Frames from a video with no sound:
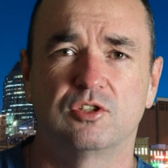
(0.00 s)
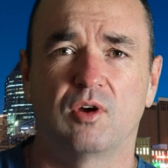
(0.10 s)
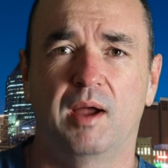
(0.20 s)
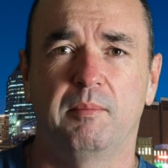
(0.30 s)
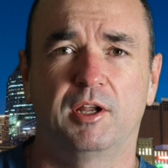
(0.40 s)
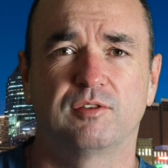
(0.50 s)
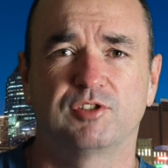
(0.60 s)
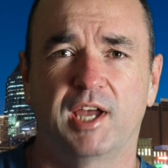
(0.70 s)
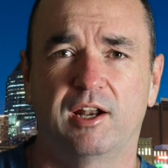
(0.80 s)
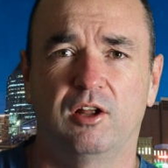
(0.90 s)
So I might have
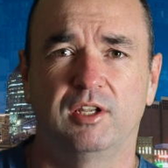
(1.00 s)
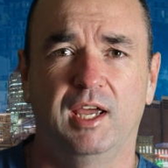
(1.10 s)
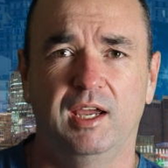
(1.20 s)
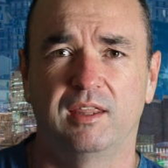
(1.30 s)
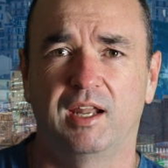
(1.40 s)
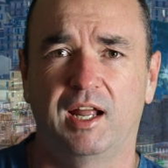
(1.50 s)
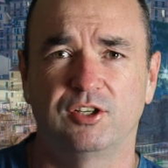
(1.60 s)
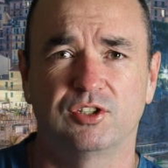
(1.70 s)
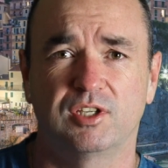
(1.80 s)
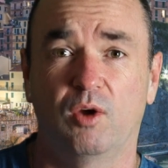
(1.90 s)
shot all day and then I
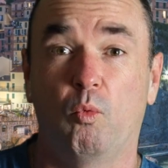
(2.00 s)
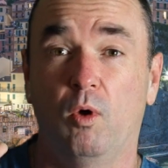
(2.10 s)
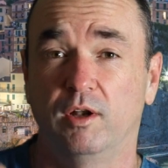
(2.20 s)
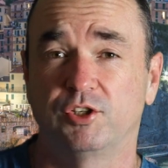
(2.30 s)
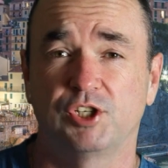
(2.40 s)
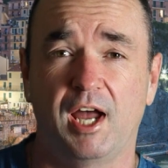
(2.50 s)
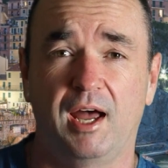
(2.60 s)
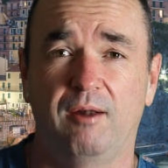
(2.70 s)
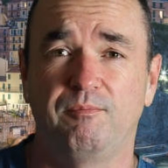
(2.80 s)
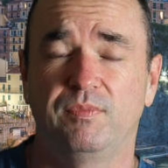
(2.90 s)
just get one
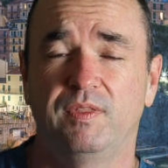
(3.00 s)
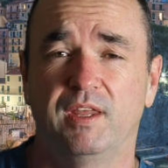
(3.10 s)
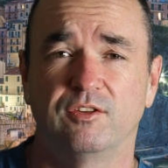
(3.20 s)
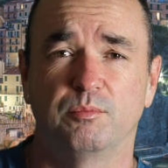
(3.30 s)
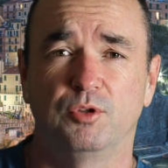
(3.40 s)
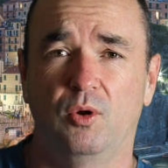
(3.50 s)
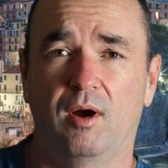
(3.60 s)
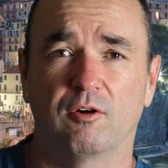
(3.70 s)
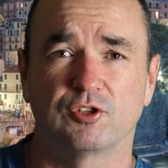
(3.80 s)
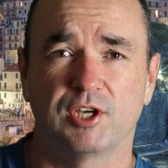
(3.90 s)
shot that's a Blue
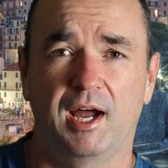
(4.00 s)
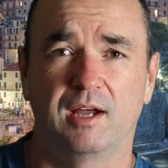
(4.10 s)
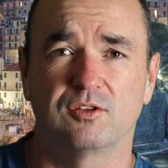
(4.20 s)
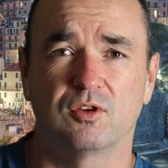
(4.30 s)
Hour shot.